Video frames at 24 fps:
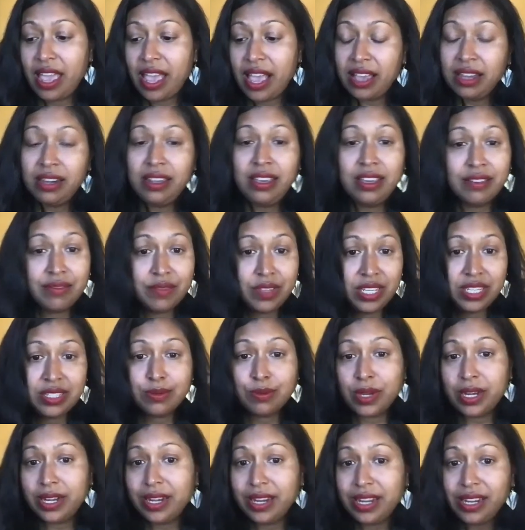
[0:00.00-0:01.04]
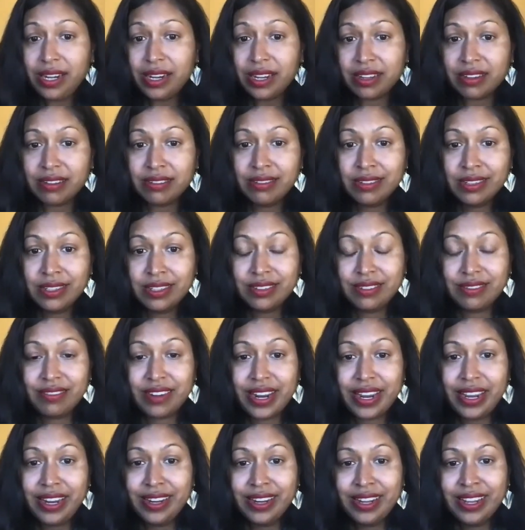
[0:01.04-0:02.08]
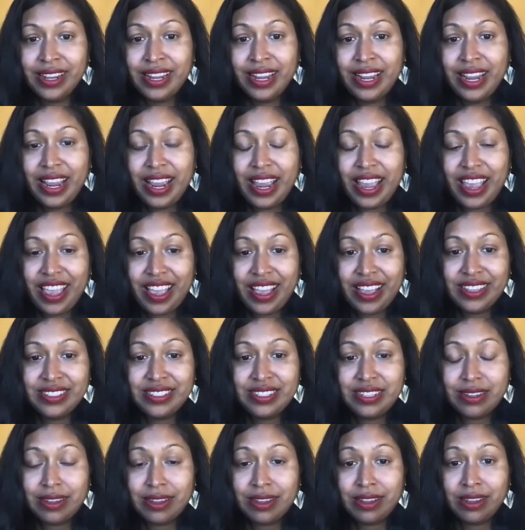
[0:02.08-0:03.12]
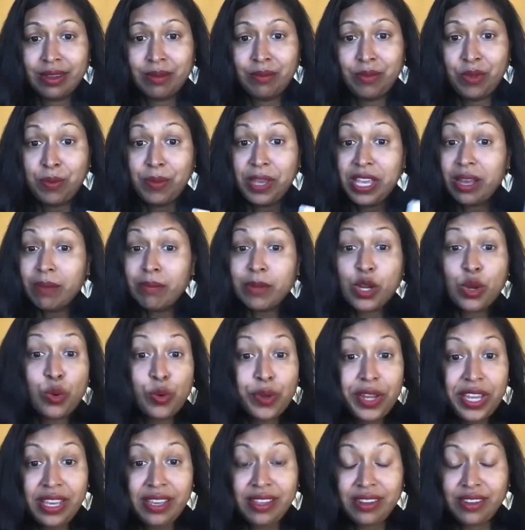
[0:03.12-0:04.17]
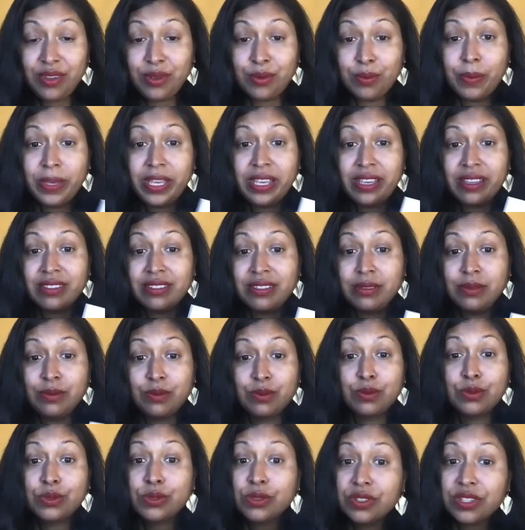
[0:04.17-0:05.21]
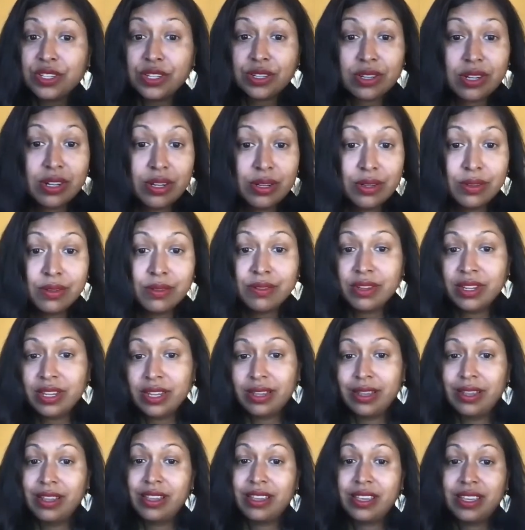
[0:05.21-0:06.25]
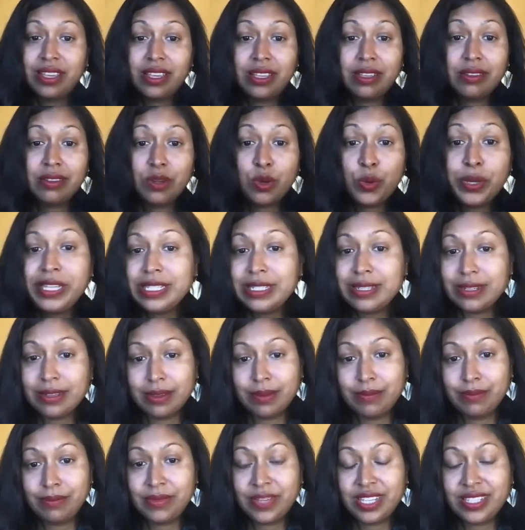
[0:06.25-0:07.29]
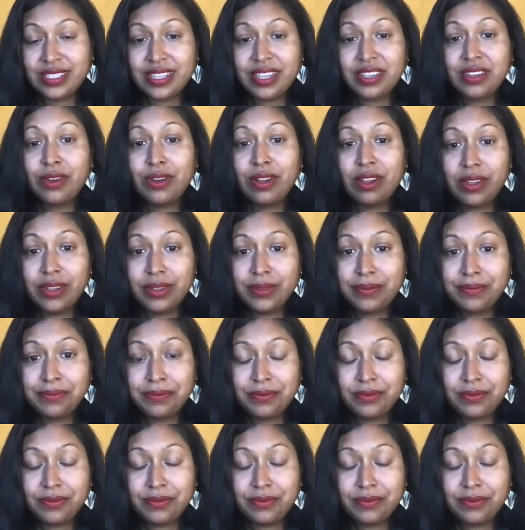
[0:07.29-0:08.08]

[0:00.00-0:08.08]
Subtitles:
any of these when needed, right? And you become a queen. You begin to rule your own queendom, as I call it.